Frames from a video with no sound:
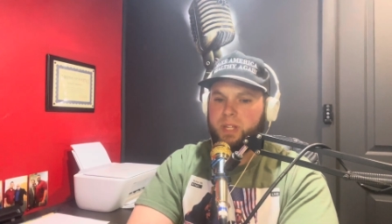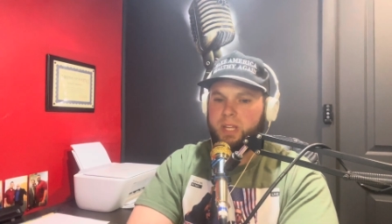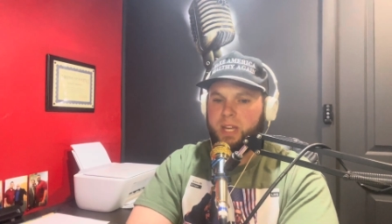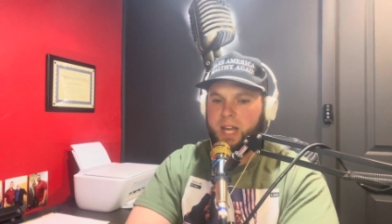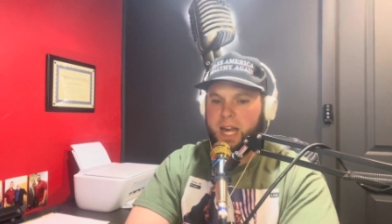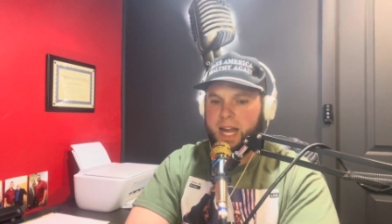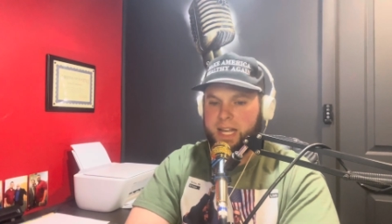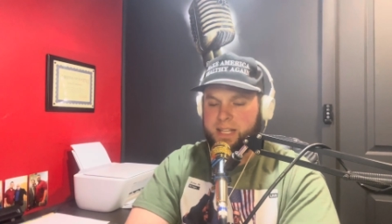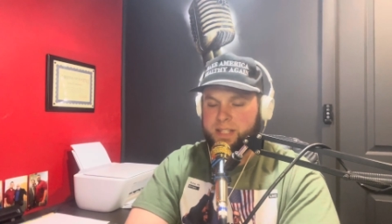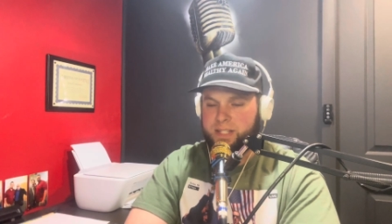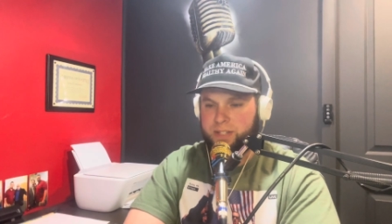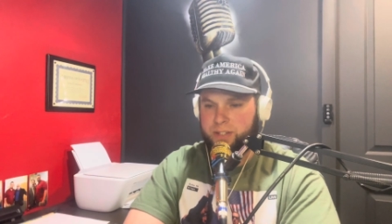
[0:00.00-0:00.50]

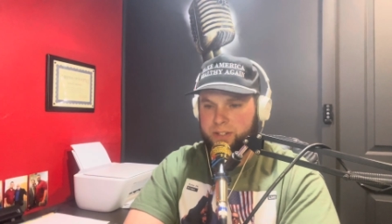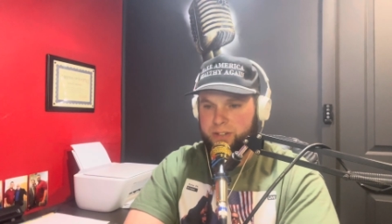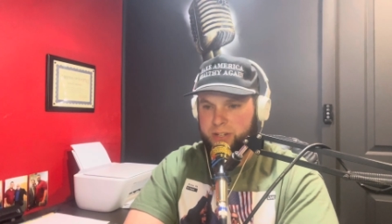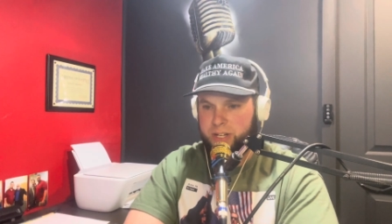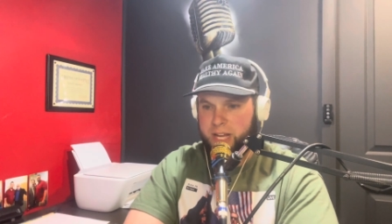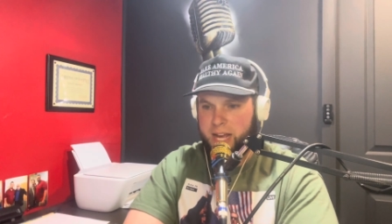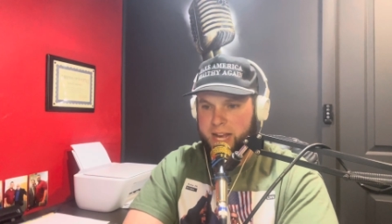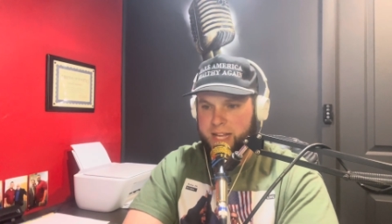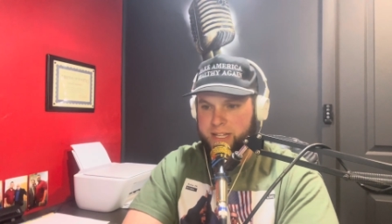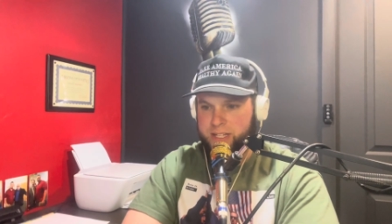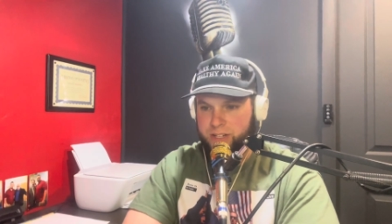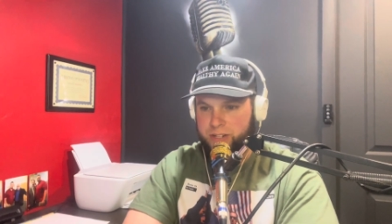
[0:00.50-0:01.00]
as the
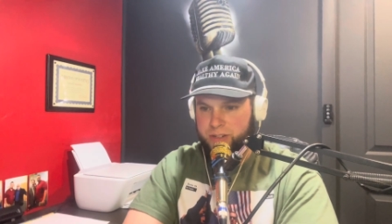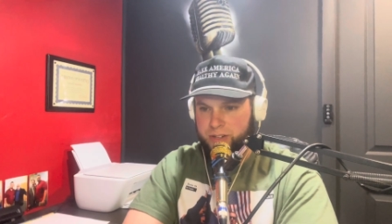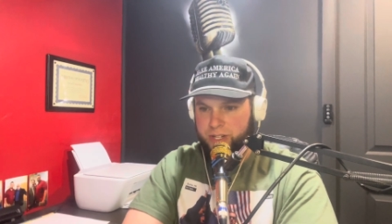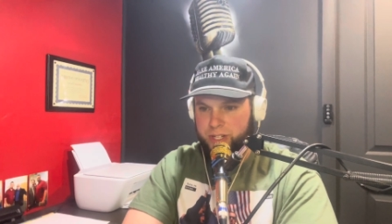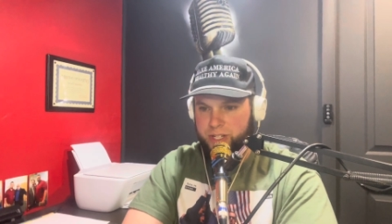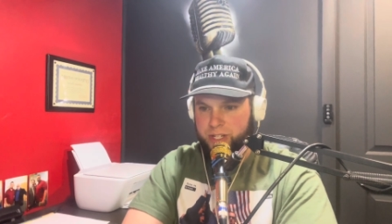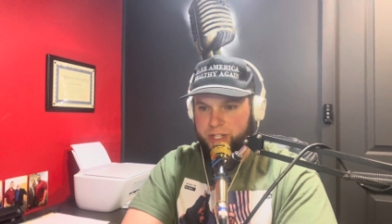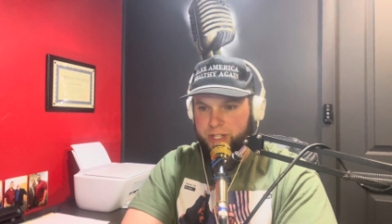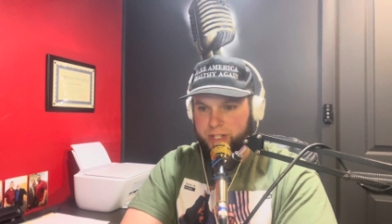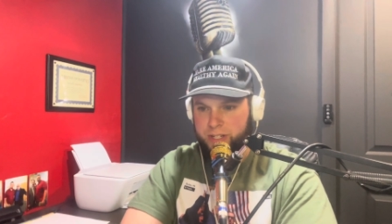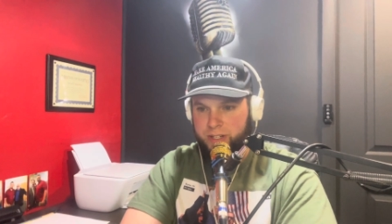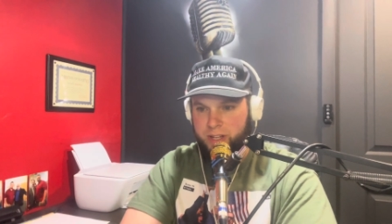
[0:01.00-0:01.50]
as a
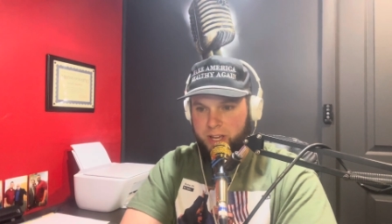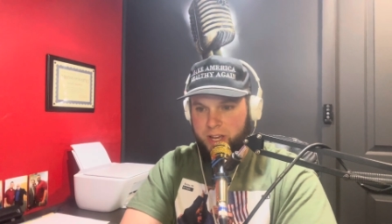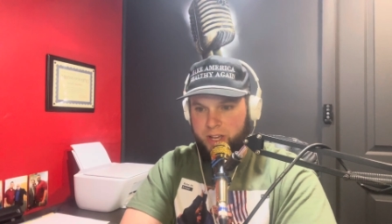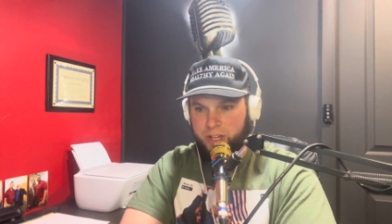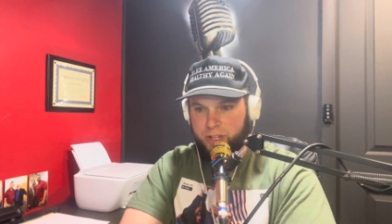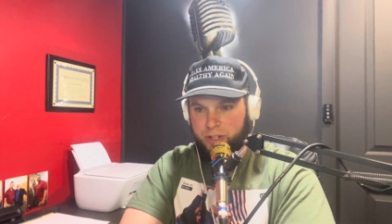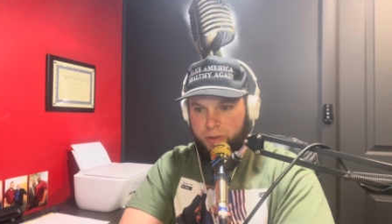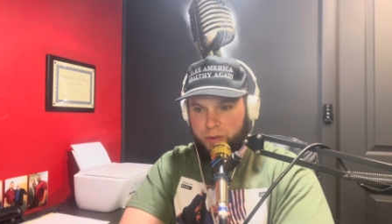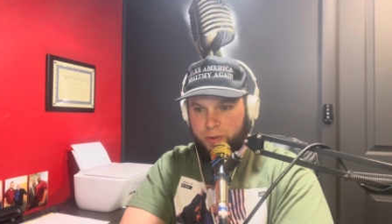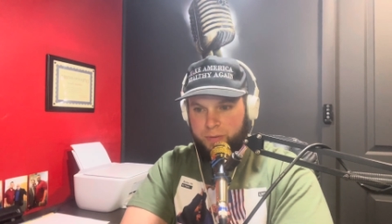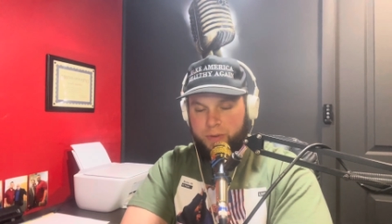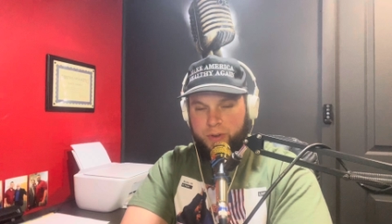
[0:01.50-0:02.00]
Christian,
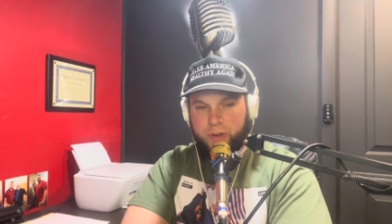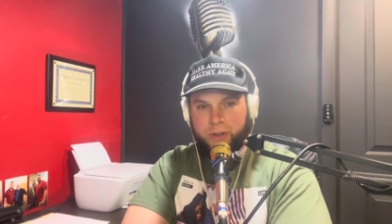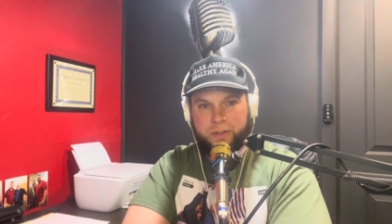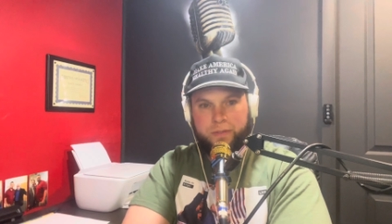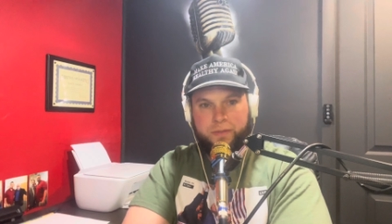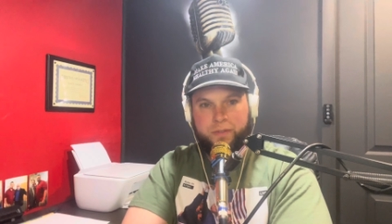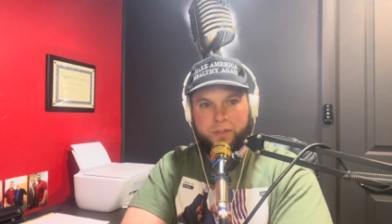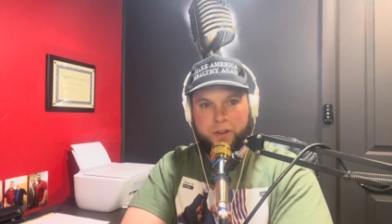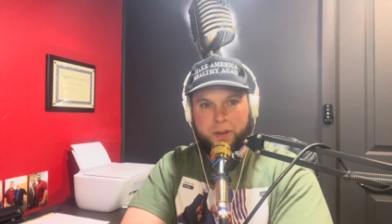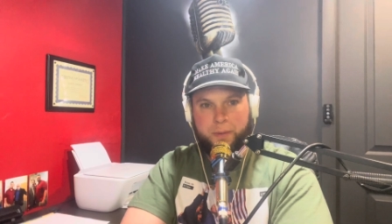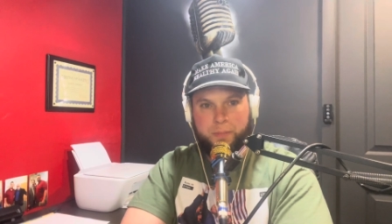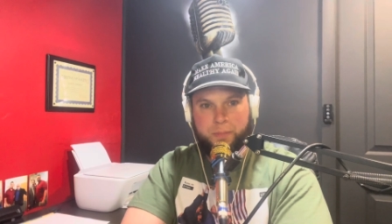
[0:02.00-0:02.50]
you're voting
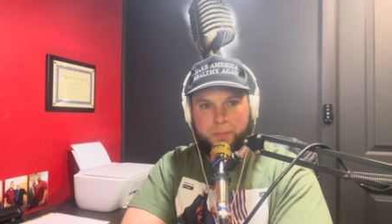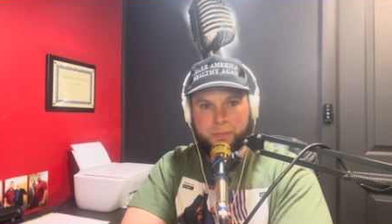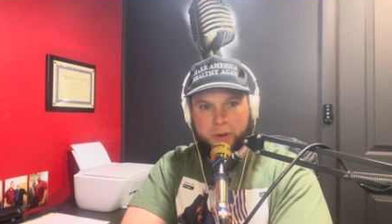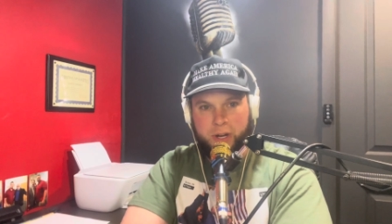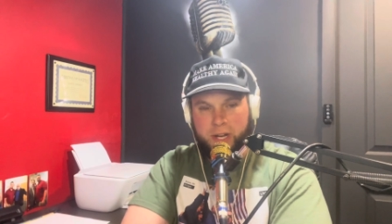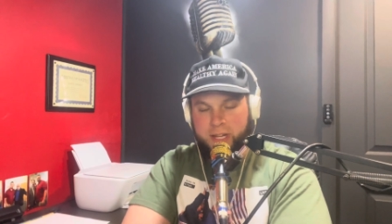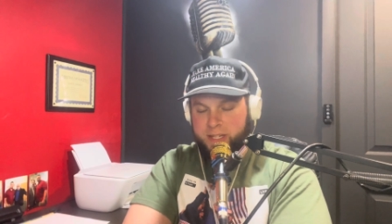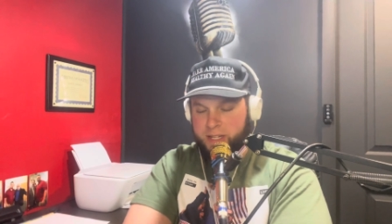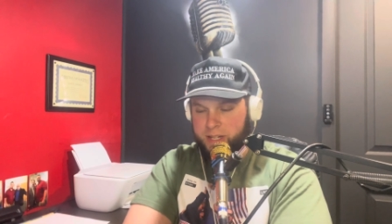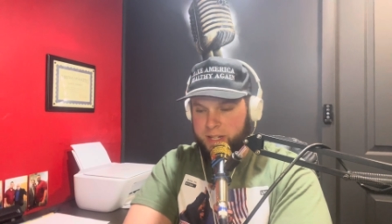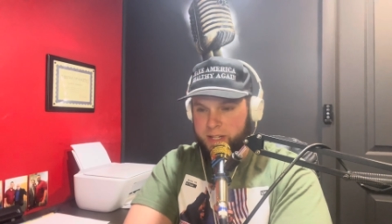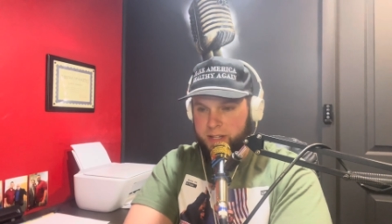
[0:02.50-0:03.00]
for a
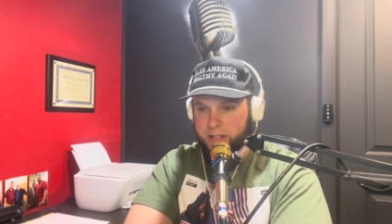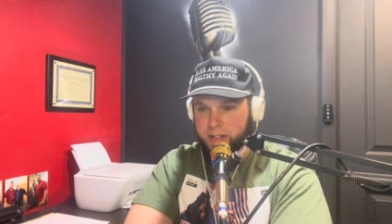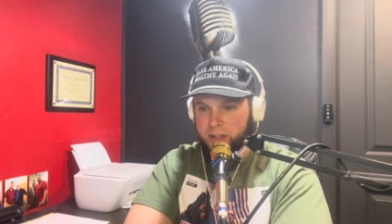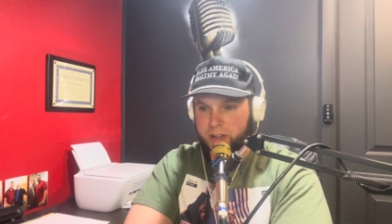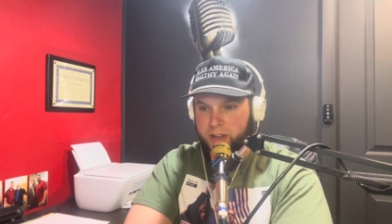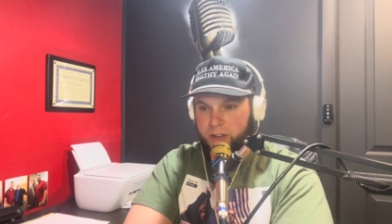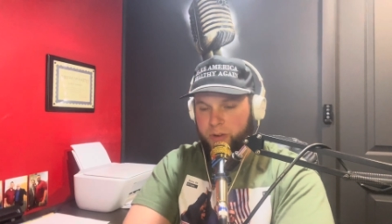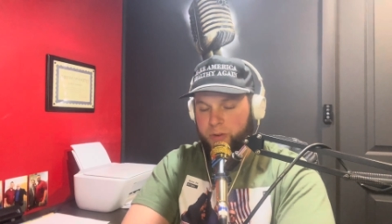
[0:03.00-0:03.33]
president